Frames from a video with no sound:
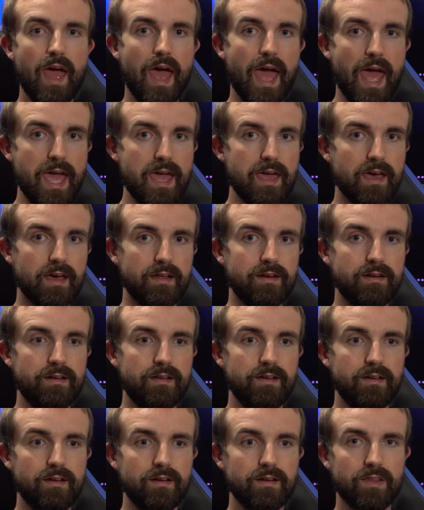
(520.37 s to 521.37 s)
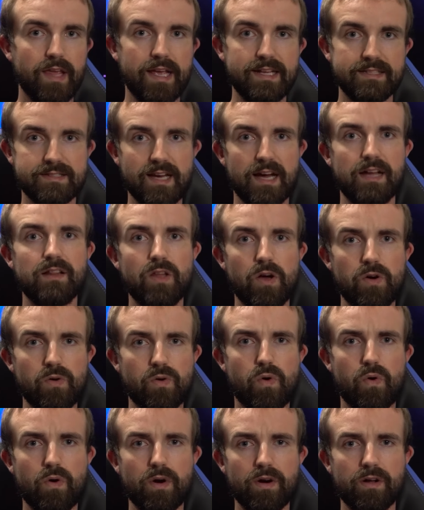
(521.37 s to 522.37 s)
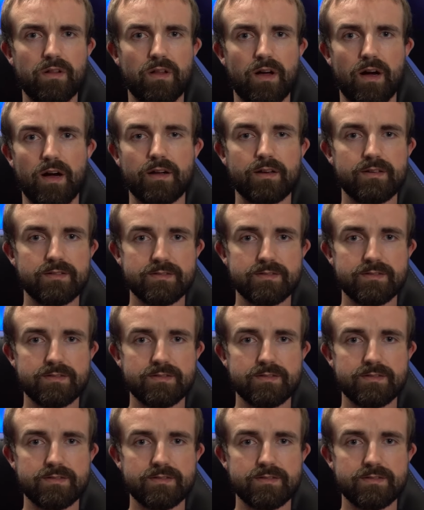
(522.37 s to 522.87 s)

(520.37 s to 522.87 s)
and it's got low core clock,